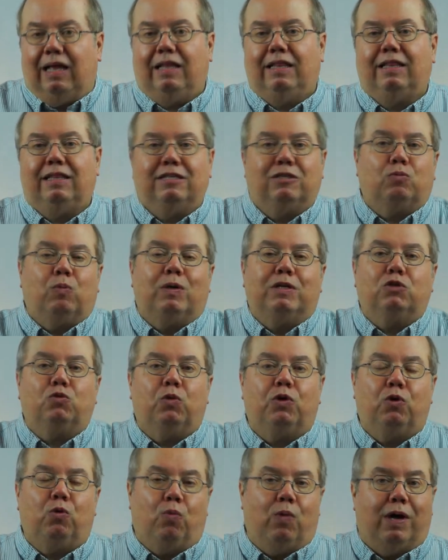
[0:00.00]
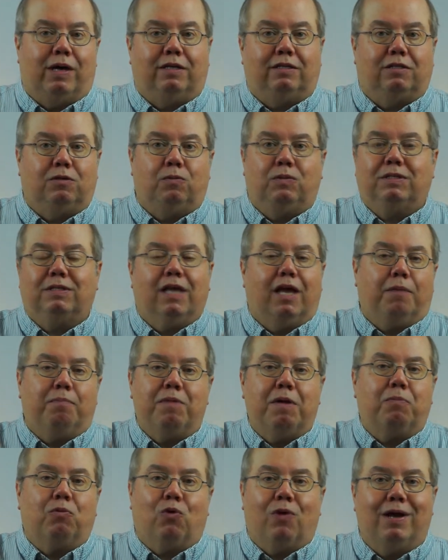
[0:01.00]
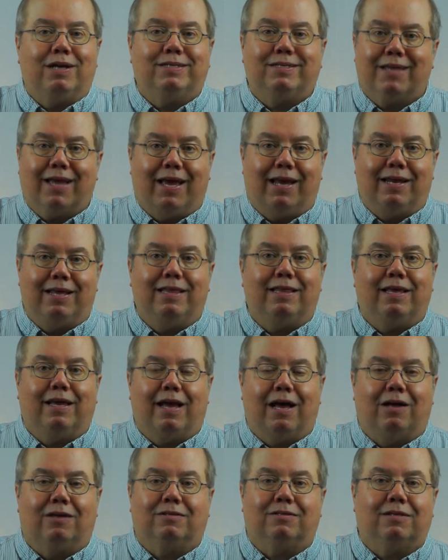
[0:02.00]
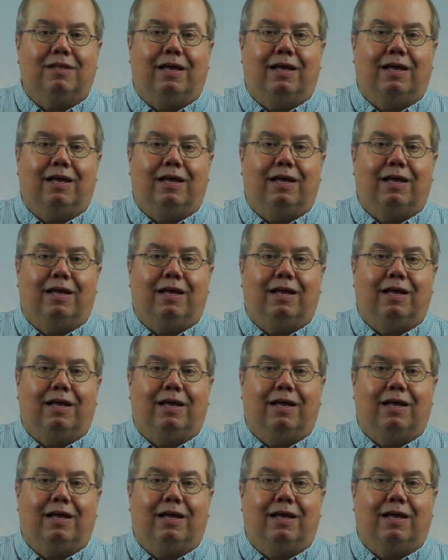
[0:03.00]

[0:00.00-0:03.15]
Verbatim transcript: this was what it was. It was like memorizing anything else.